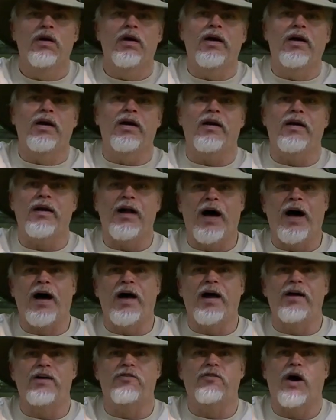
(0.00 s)
and at
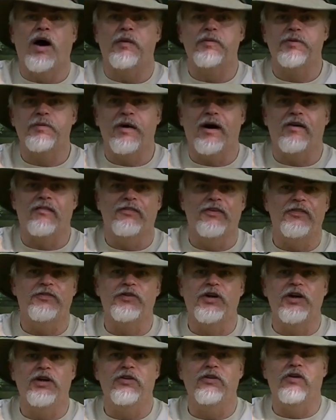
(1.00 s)
night it drops about
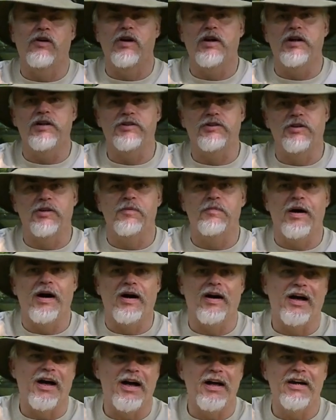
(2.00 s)
15 degrees, so you're
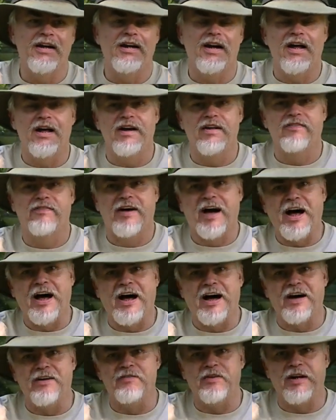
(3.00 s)
about 80 to
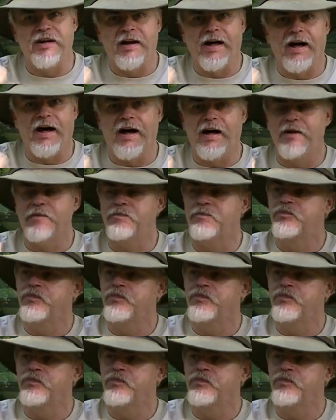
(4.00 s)
85 at night.